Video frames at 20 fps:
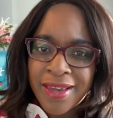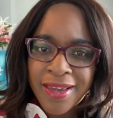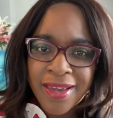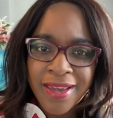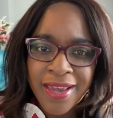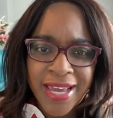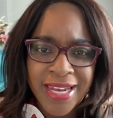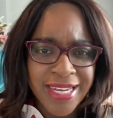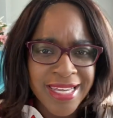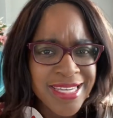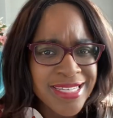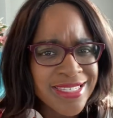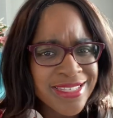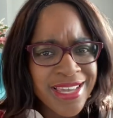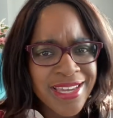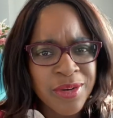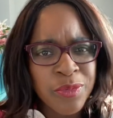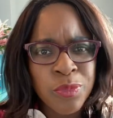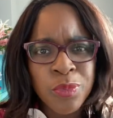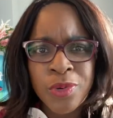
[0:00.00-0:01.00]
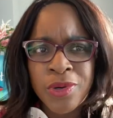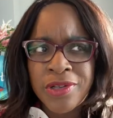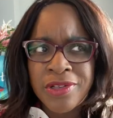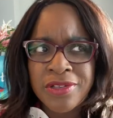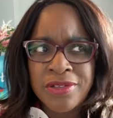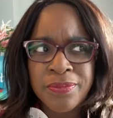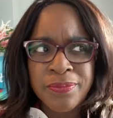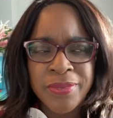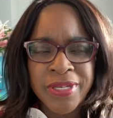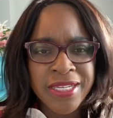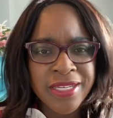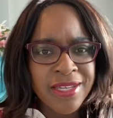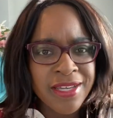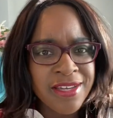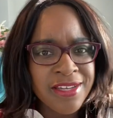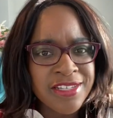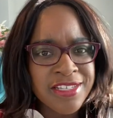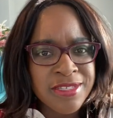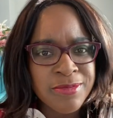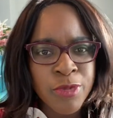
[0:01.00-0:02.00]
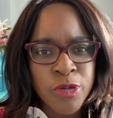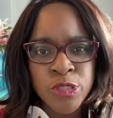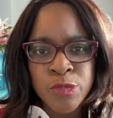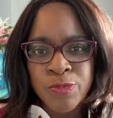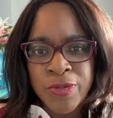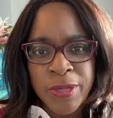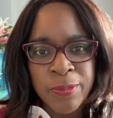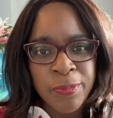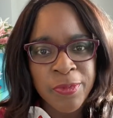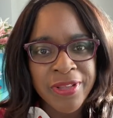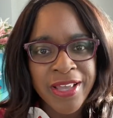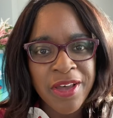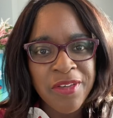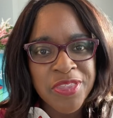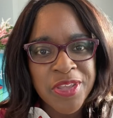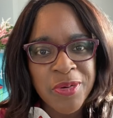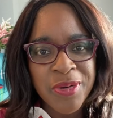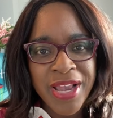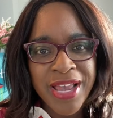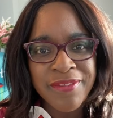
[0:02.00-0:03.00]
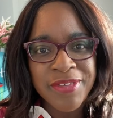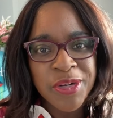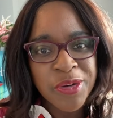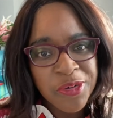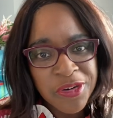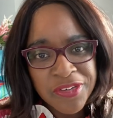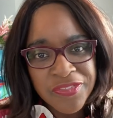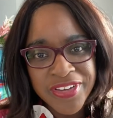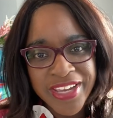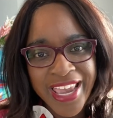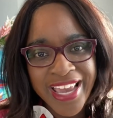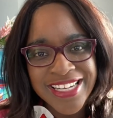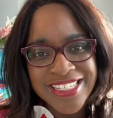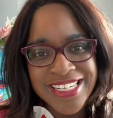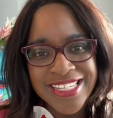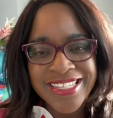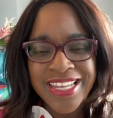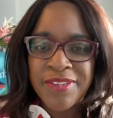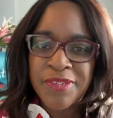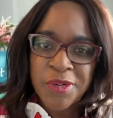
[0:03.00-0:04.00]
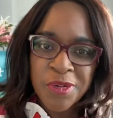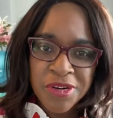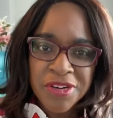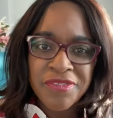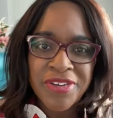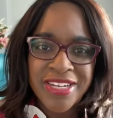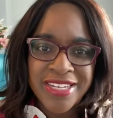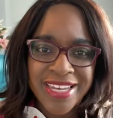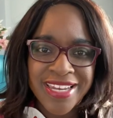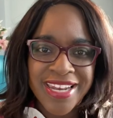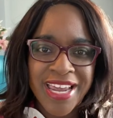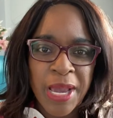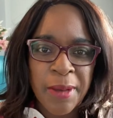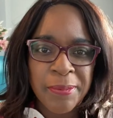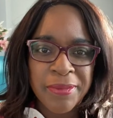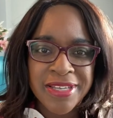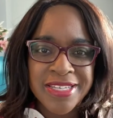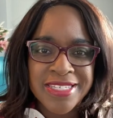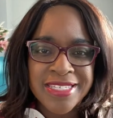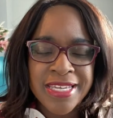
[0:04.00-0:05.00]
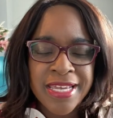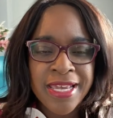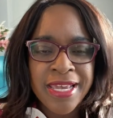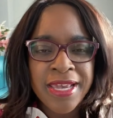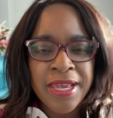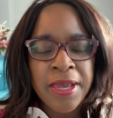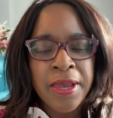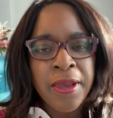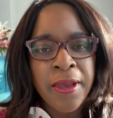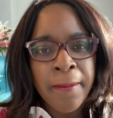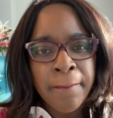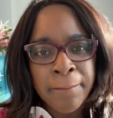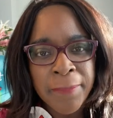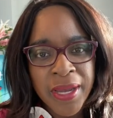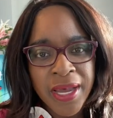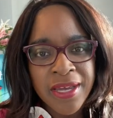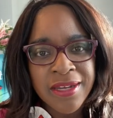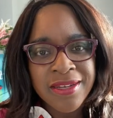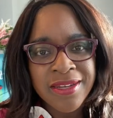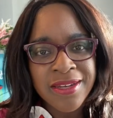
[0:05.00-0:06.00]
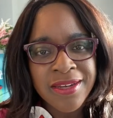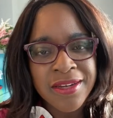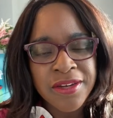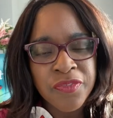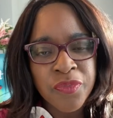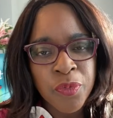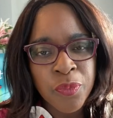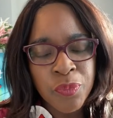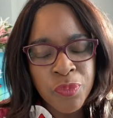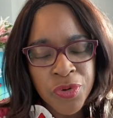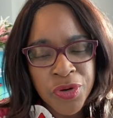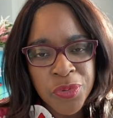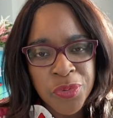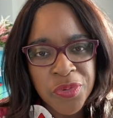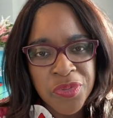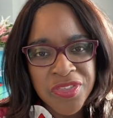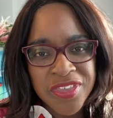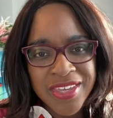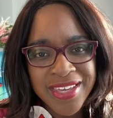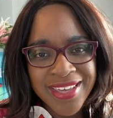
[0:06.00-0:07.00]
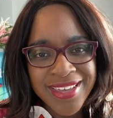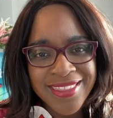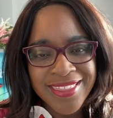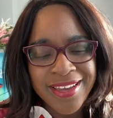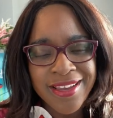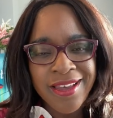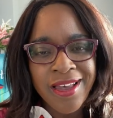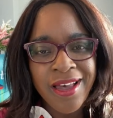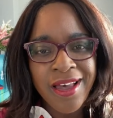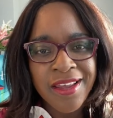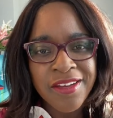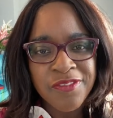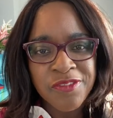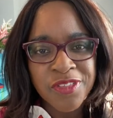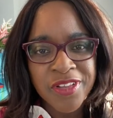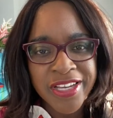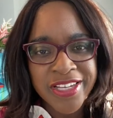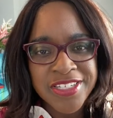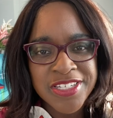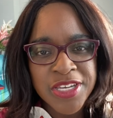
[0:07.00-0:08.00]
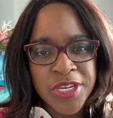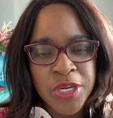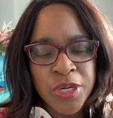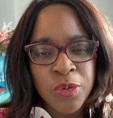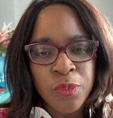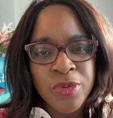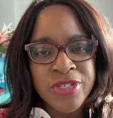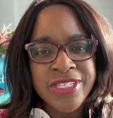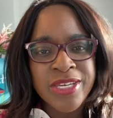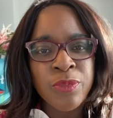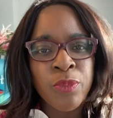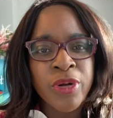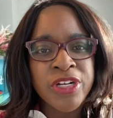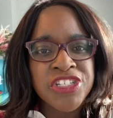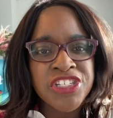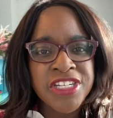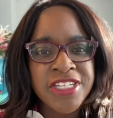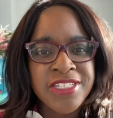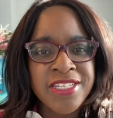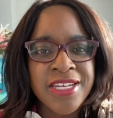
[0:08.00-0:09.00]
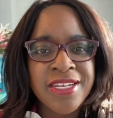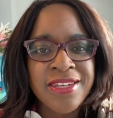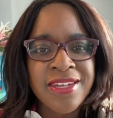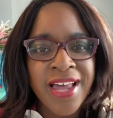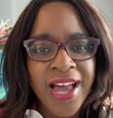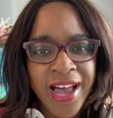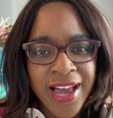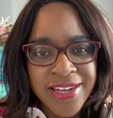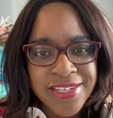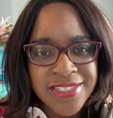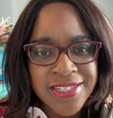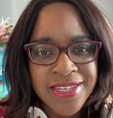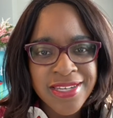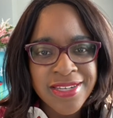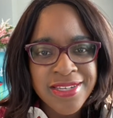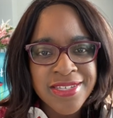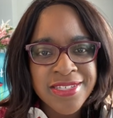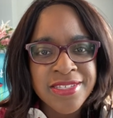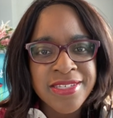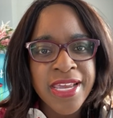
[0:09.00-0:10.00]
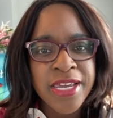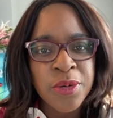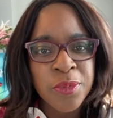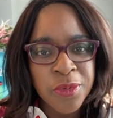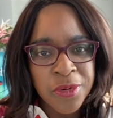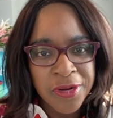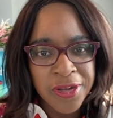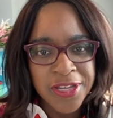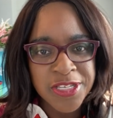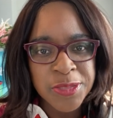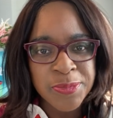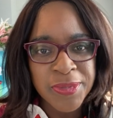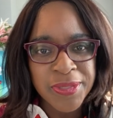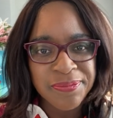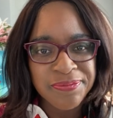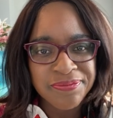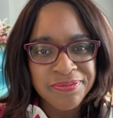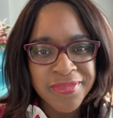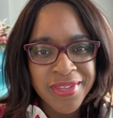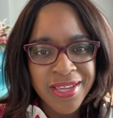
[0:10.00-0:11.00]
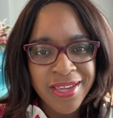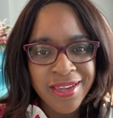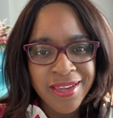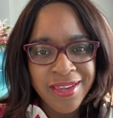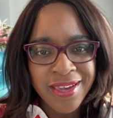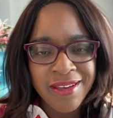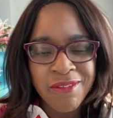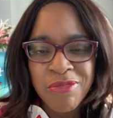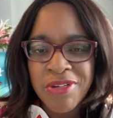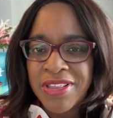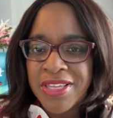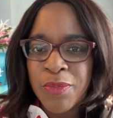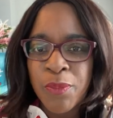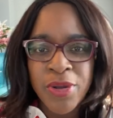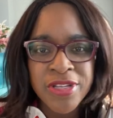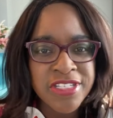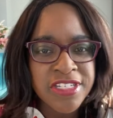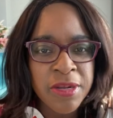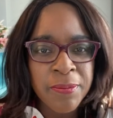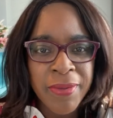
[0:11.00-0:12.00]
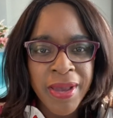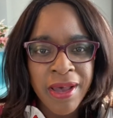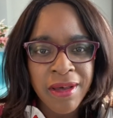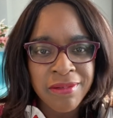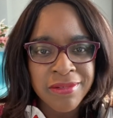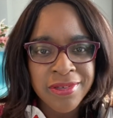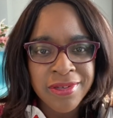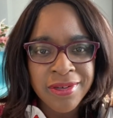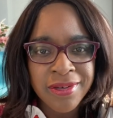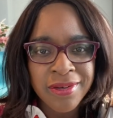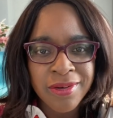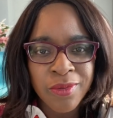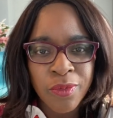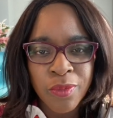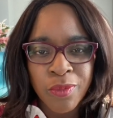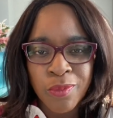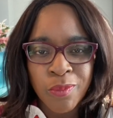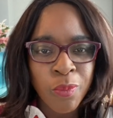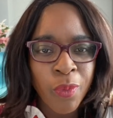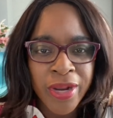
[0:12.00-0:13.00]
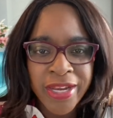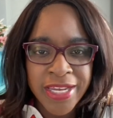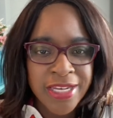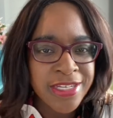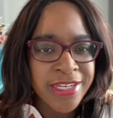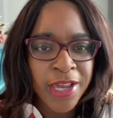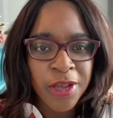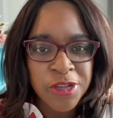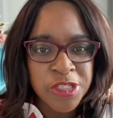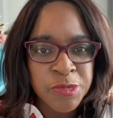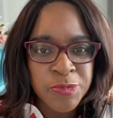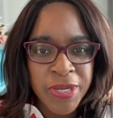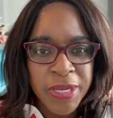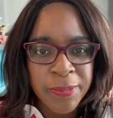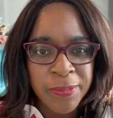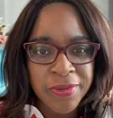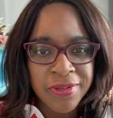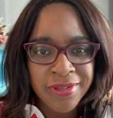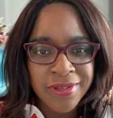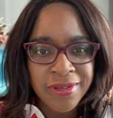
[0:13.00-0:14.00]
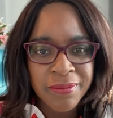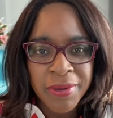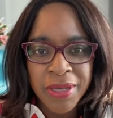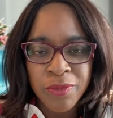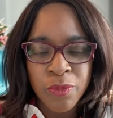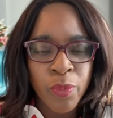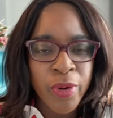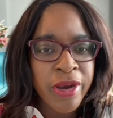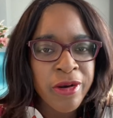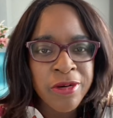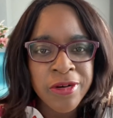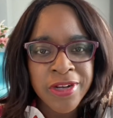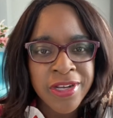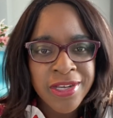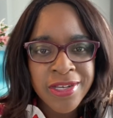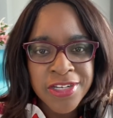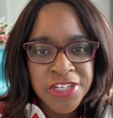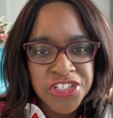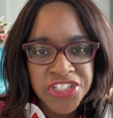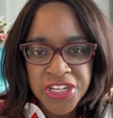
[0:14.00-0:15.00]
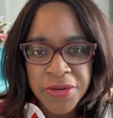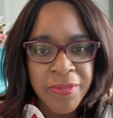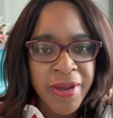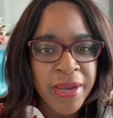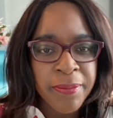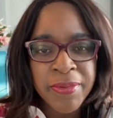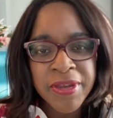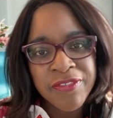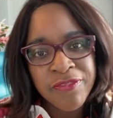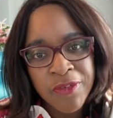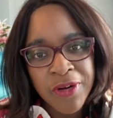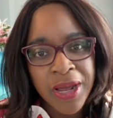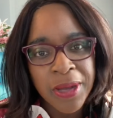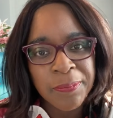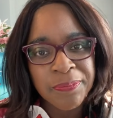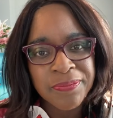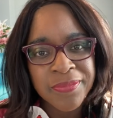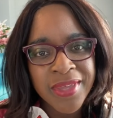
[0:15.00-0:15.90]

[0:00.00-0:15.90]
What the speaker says: And he's like, "Well, because most people out there haven't heard of Ganton, they've heard of Indianapolis." But for Ruth, the conflict was in what she did not say to her husband. It really wasn't about what he tells people about where she might be from.